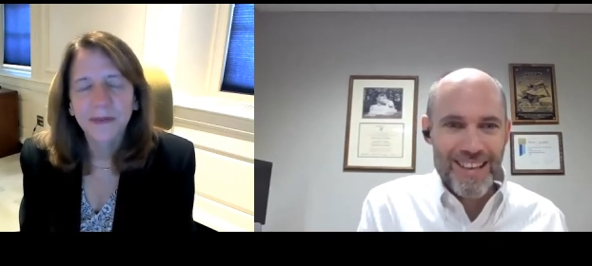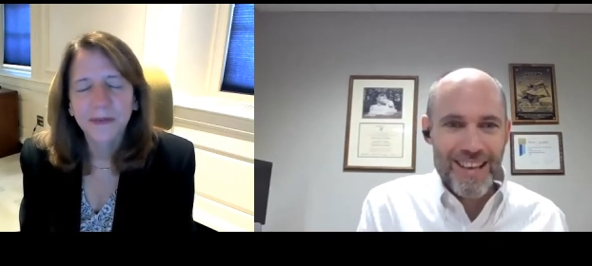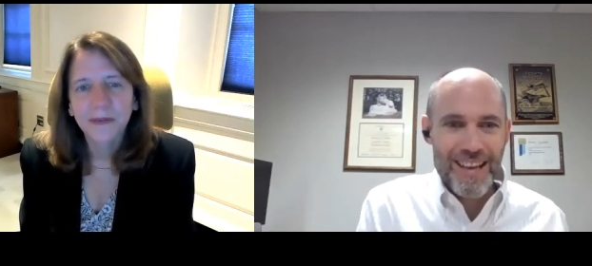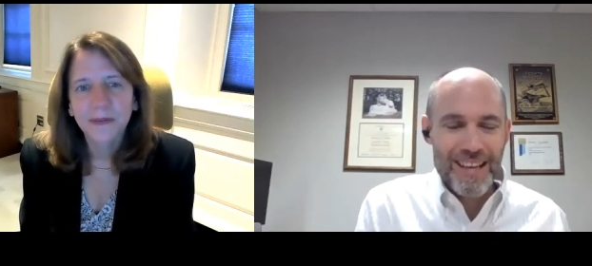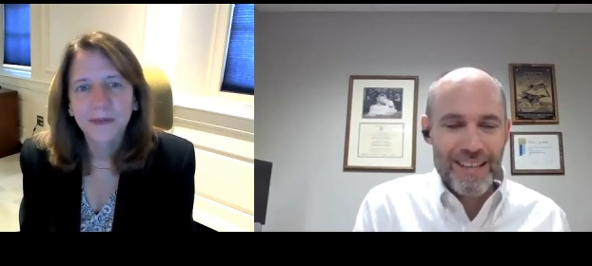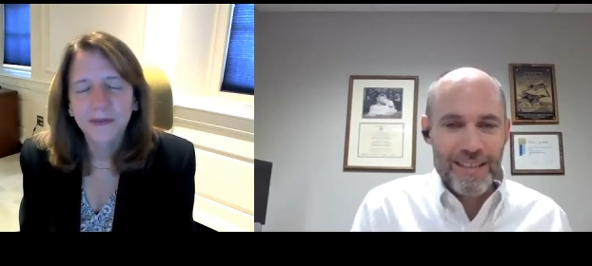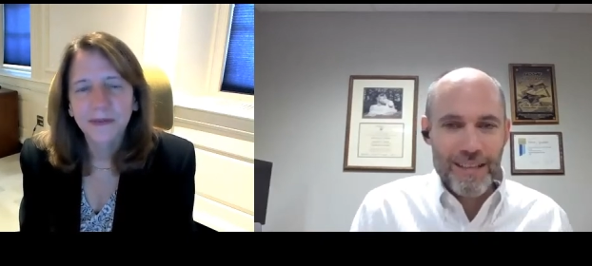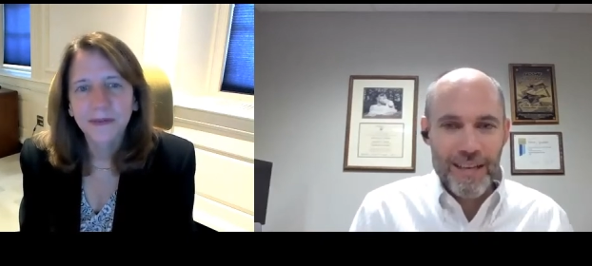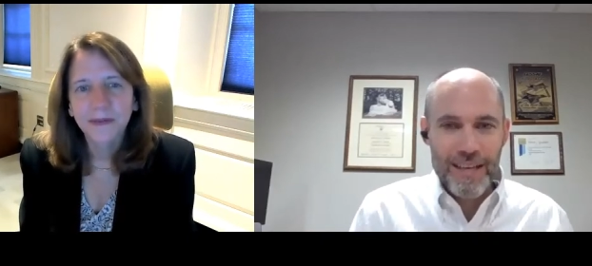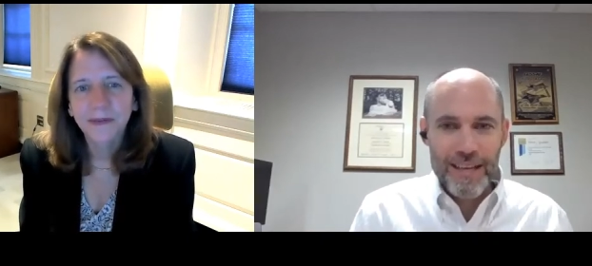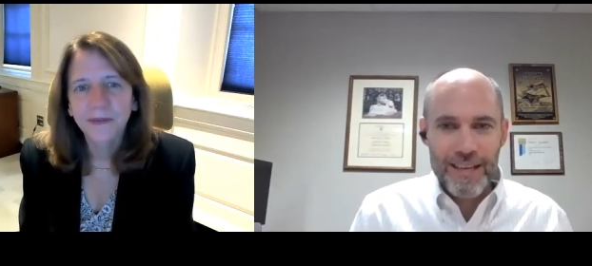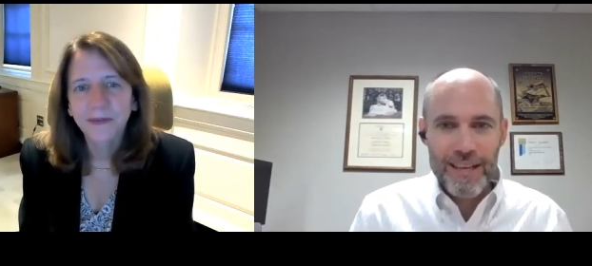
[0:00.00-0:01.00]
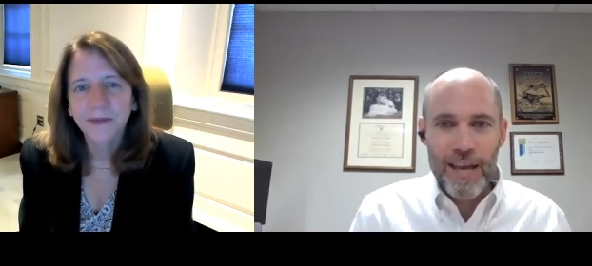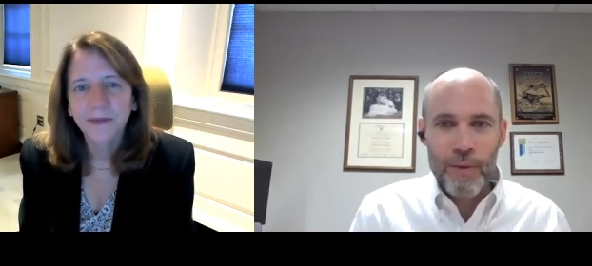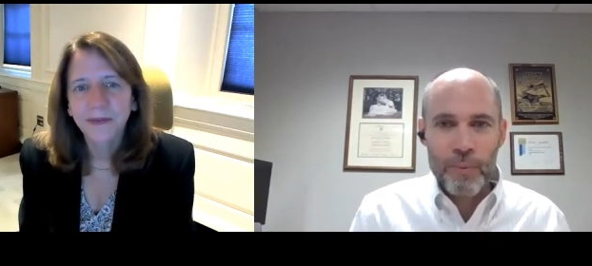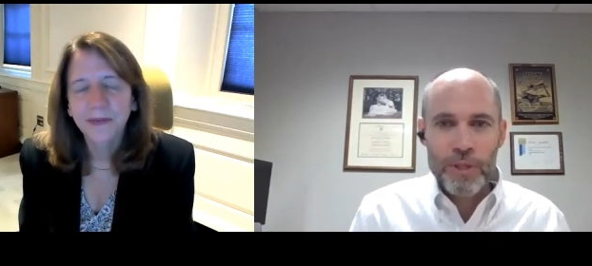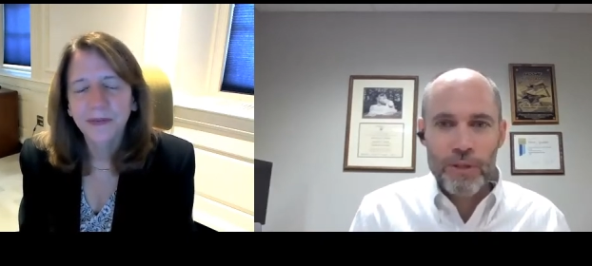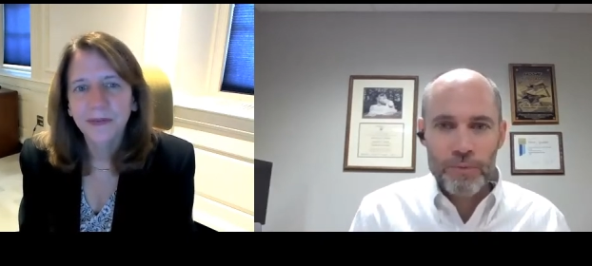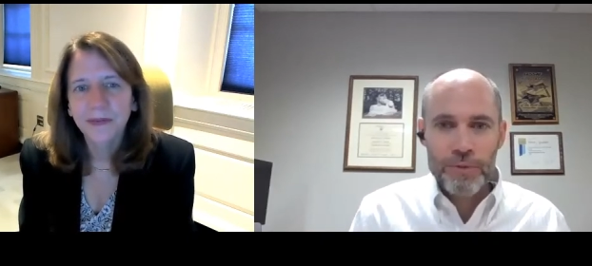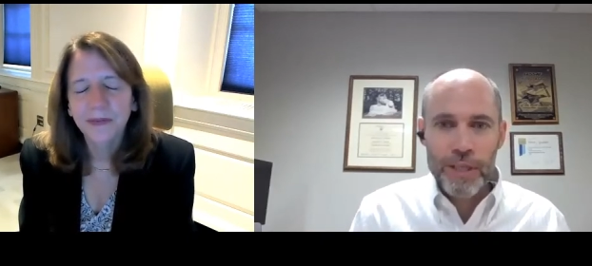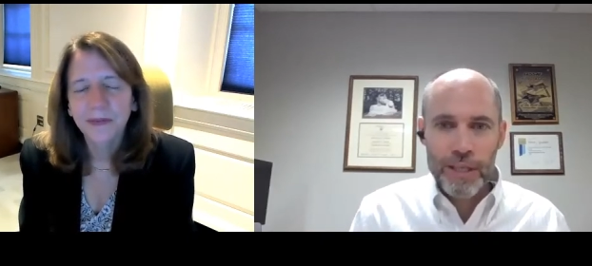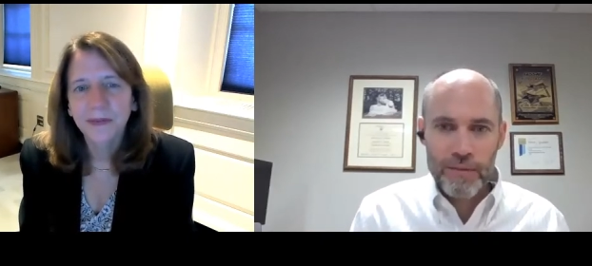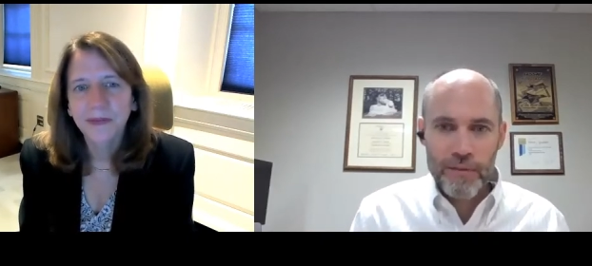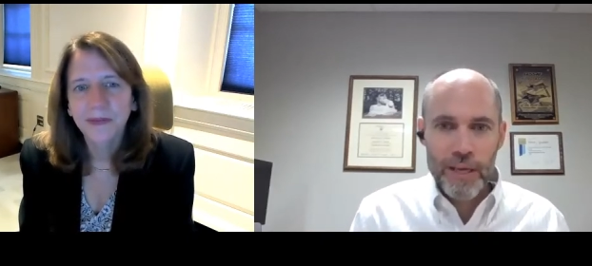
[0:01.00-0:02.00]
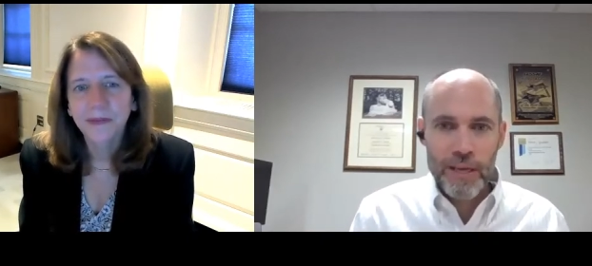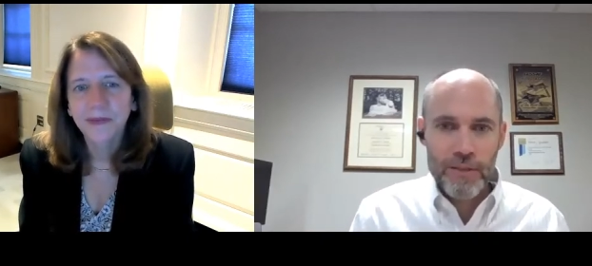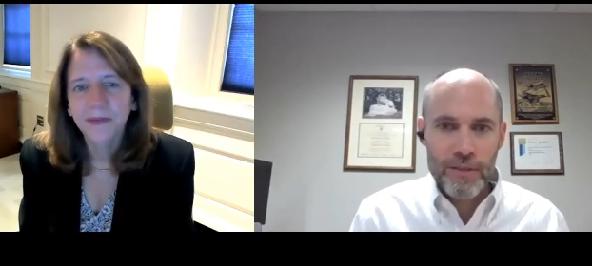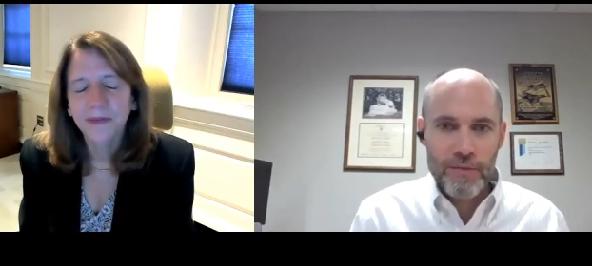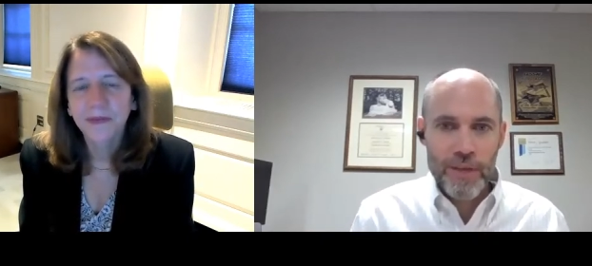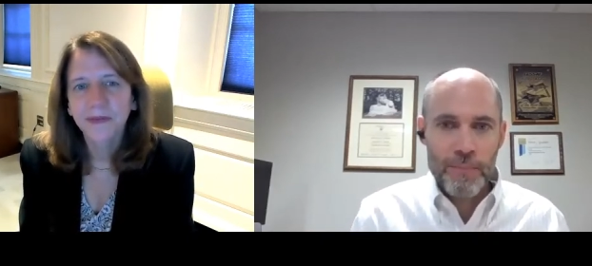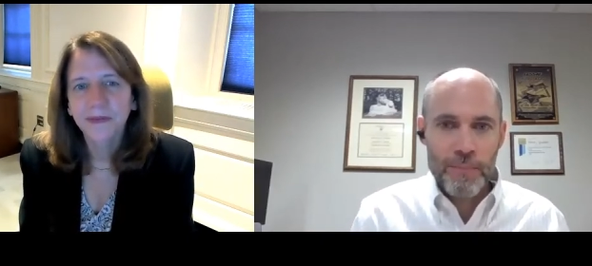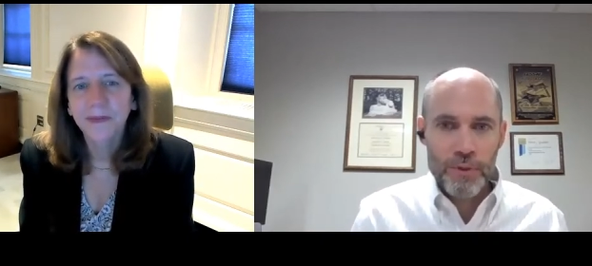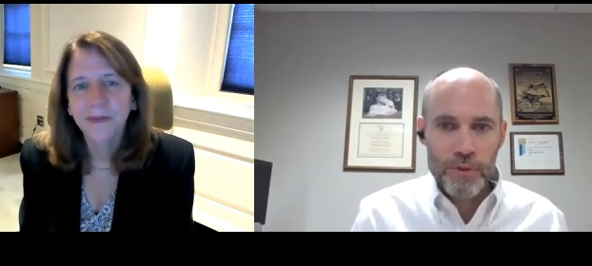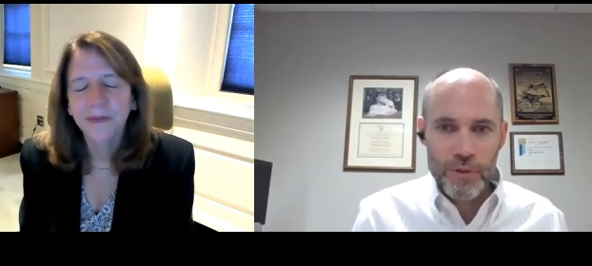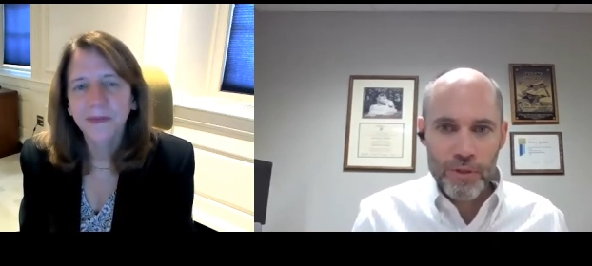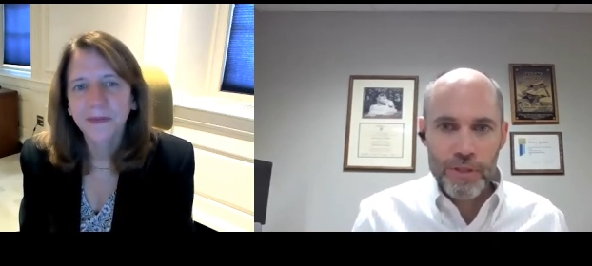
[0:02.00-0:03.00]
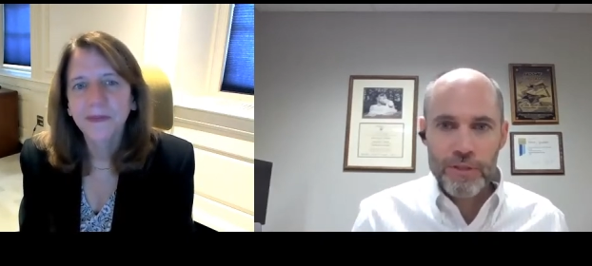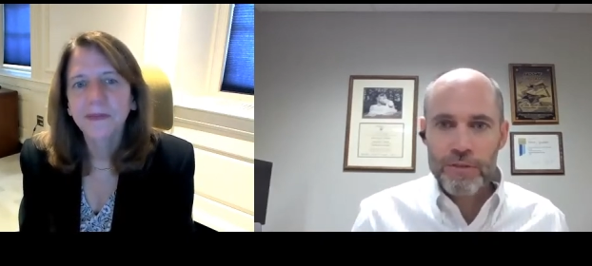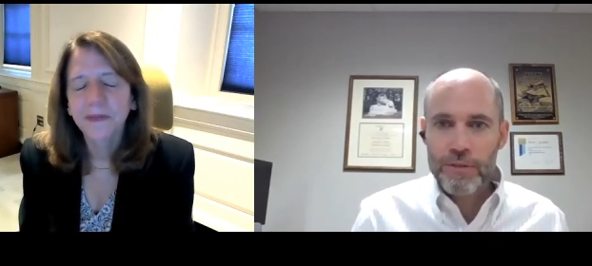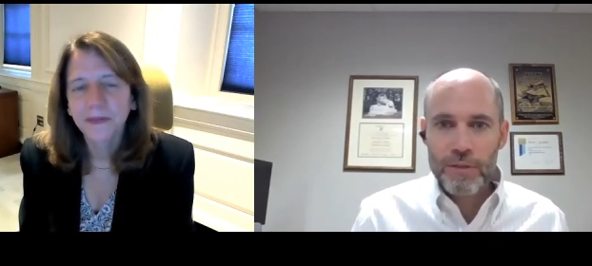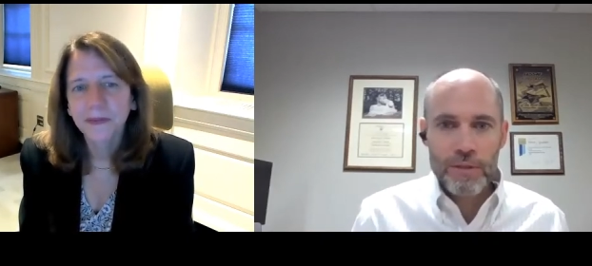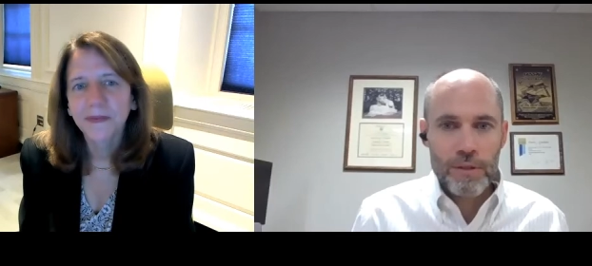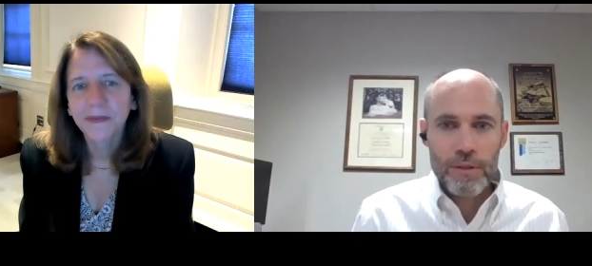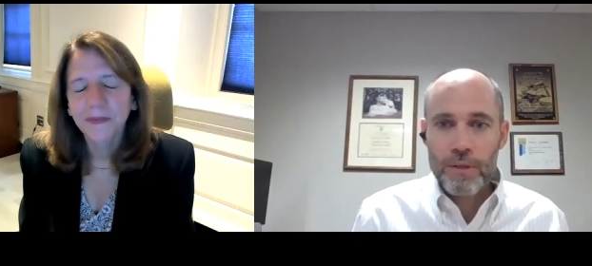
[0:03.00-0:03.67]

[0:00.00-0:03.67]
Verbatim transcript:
Speaker 1: and uh, and we don't take advantage of the opportunities to